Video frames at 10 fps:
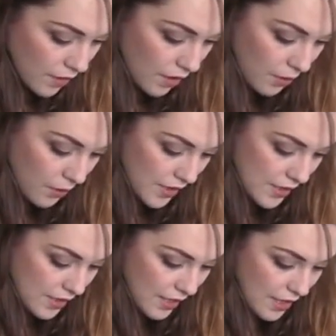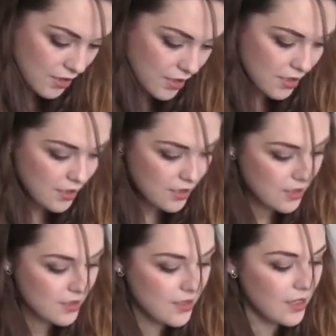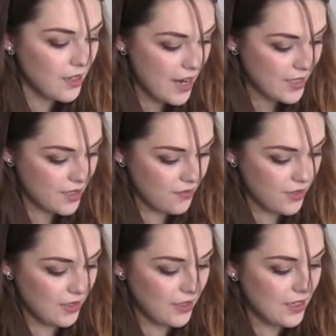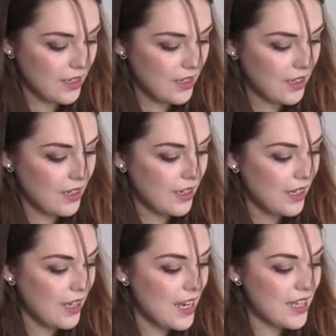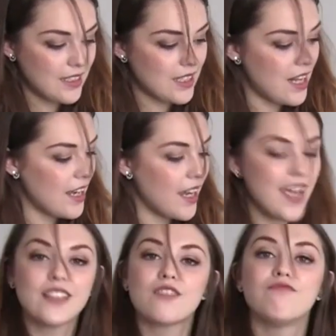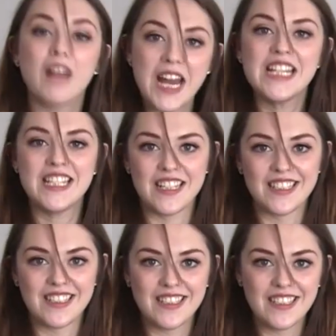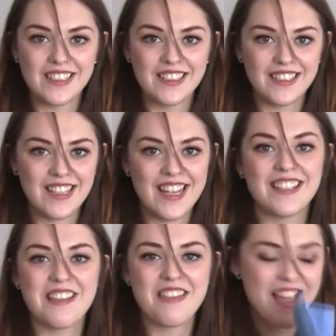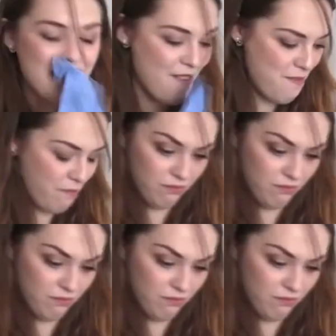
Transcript: Oh, isn't that just delightful? It's like, it's radiant. It's a thing of...